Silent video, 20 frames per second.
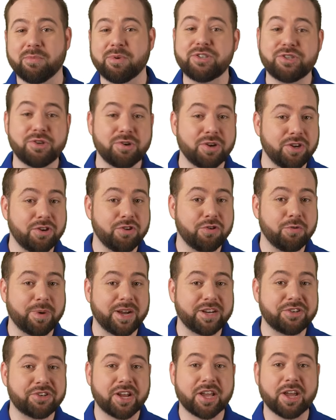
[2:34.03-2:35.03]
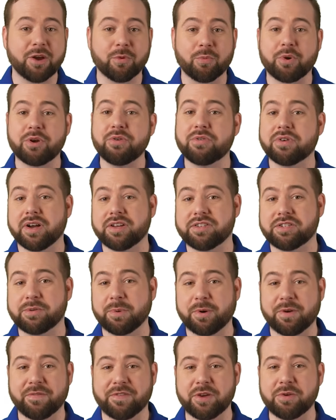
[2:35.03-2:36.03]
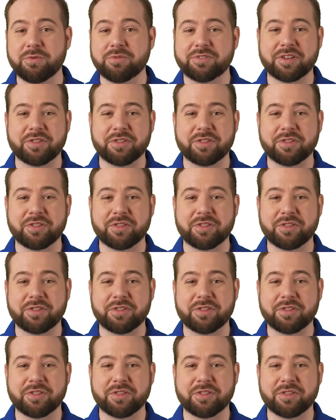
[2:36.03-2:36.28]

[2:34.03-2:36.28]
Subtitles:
which you can do by checking real customer reviews